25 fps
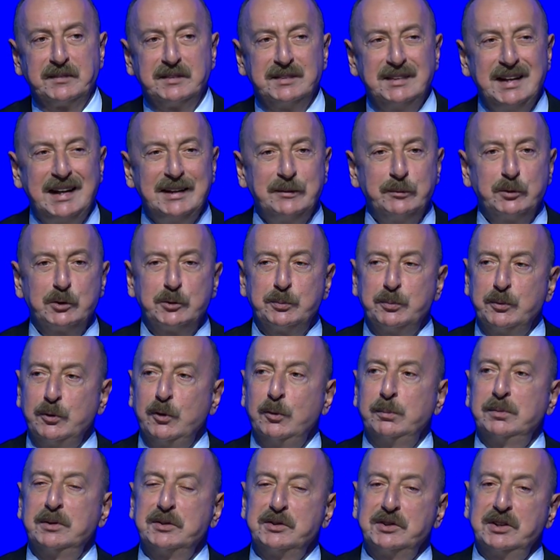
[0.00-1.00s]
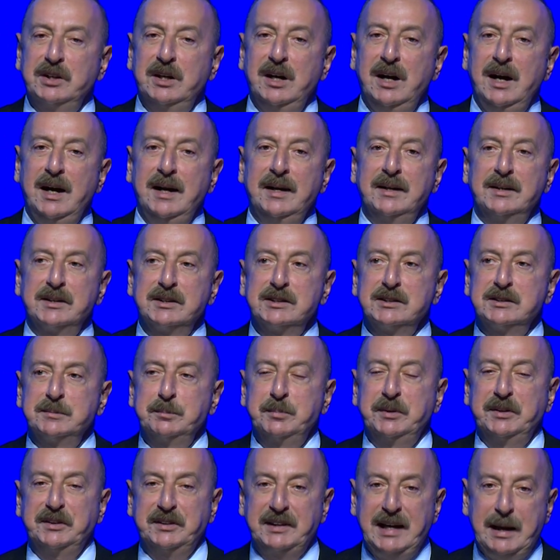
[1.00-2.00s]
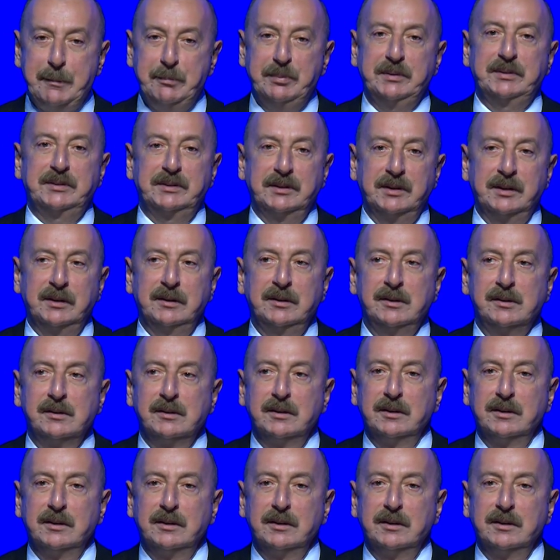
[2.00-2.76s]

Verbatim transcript: That was probably the highest per capita